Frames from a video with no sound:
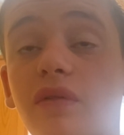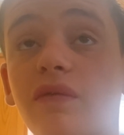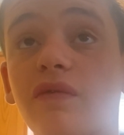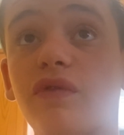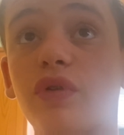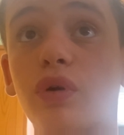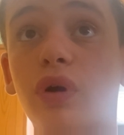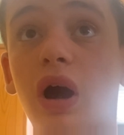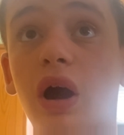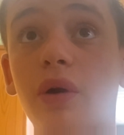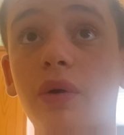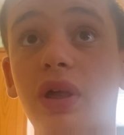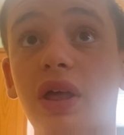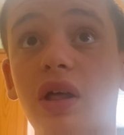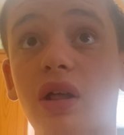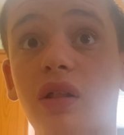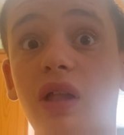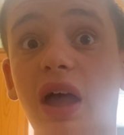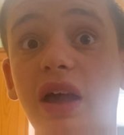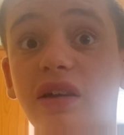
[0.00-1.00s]
Ferrari
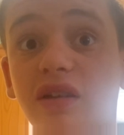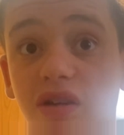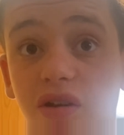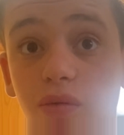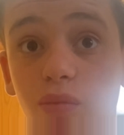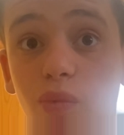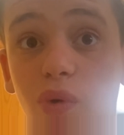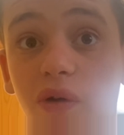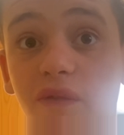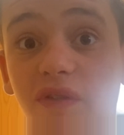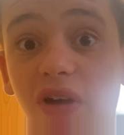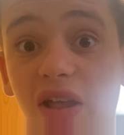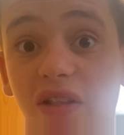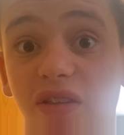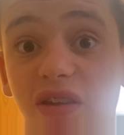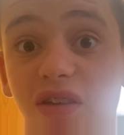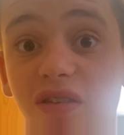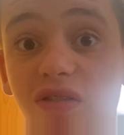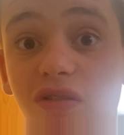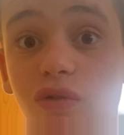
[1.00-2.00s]
collection worth at
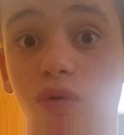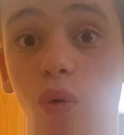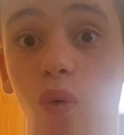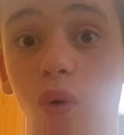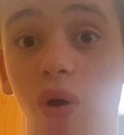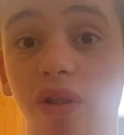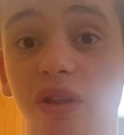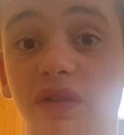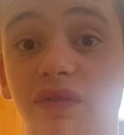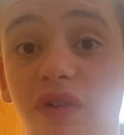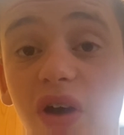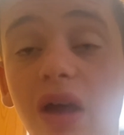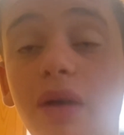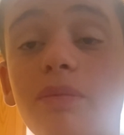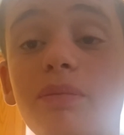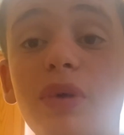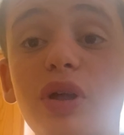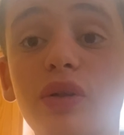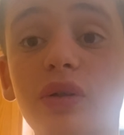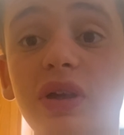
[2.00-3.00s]
least $25
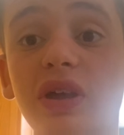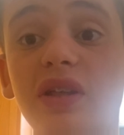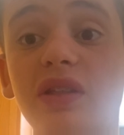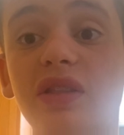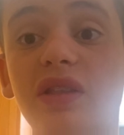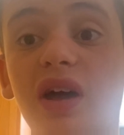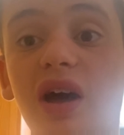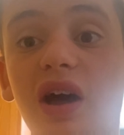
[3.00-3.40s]
million,